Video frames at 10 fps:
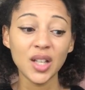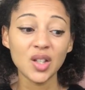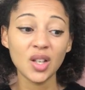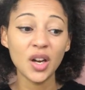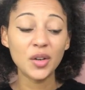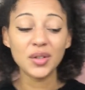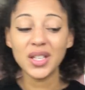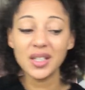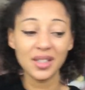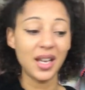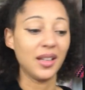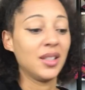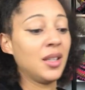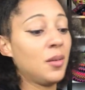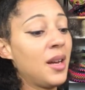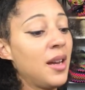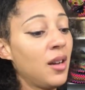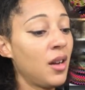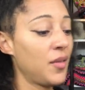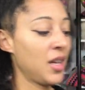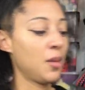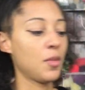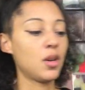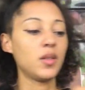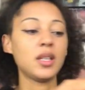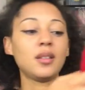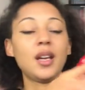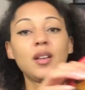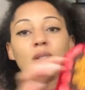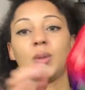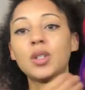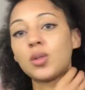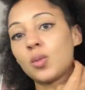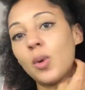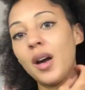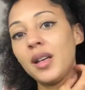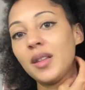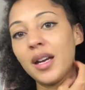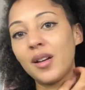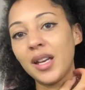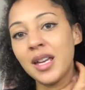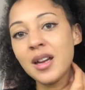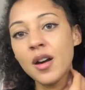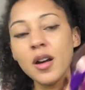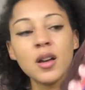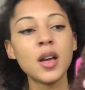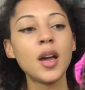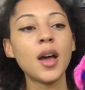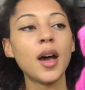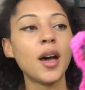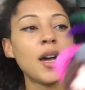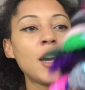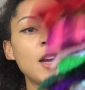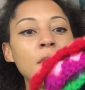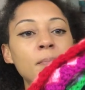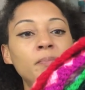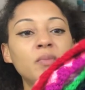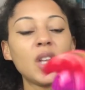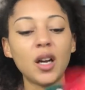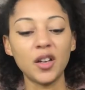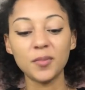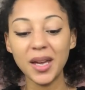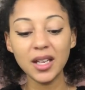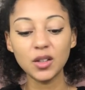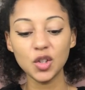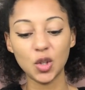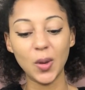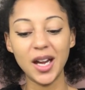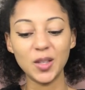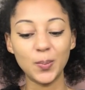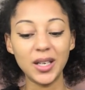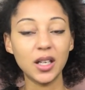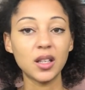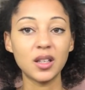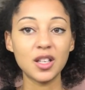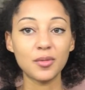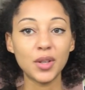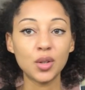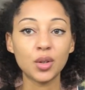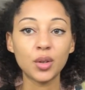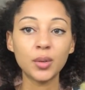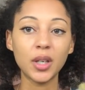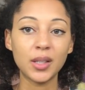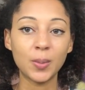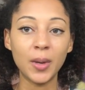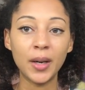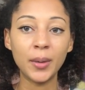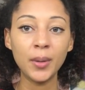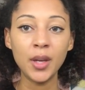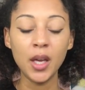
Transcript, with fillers: So these are next anyway. I've earmarked these next, which is why they are here. I've made the squares bigger than the original as well.